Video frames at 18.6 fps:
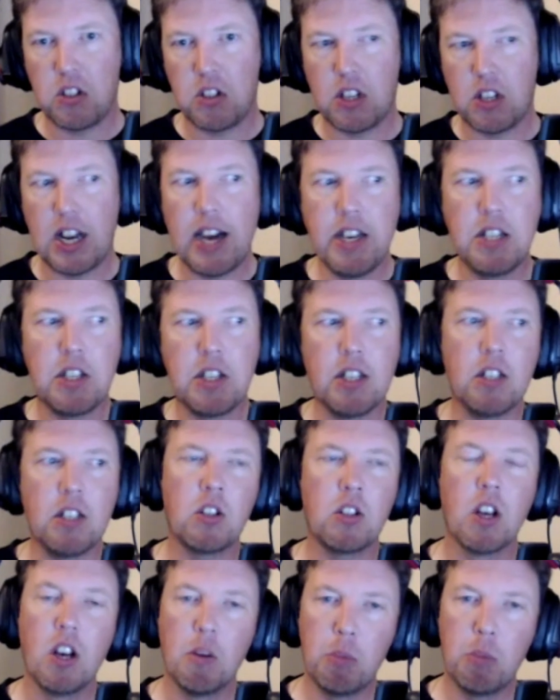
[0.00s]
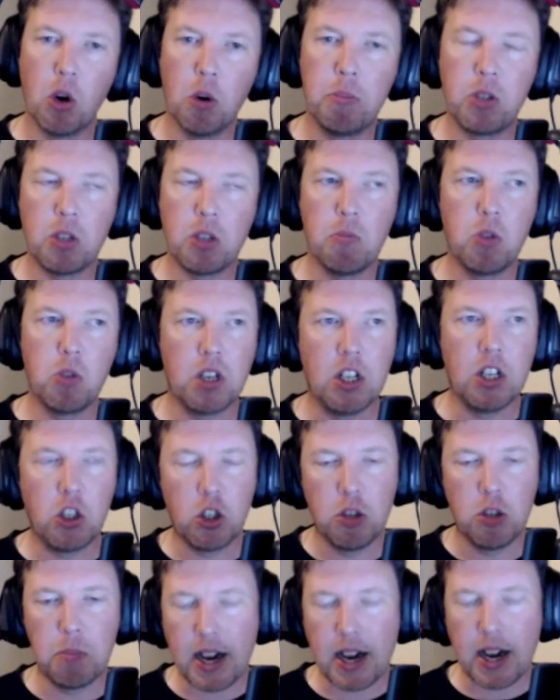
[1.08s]
and 80s, porpoising was an
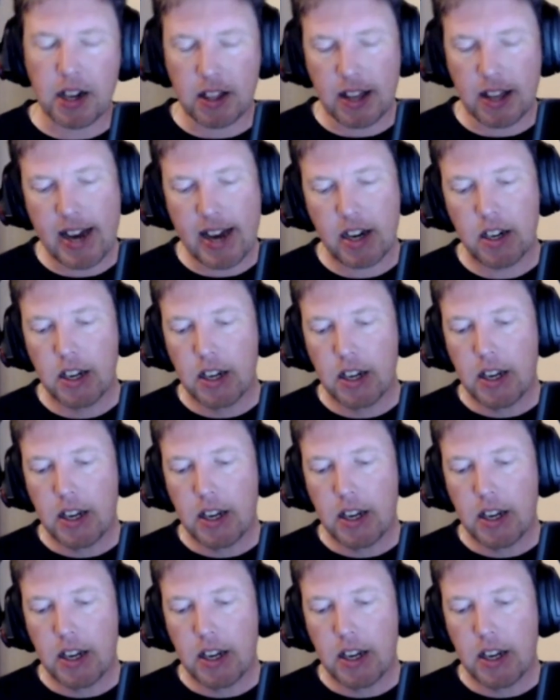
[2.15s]
issue back then.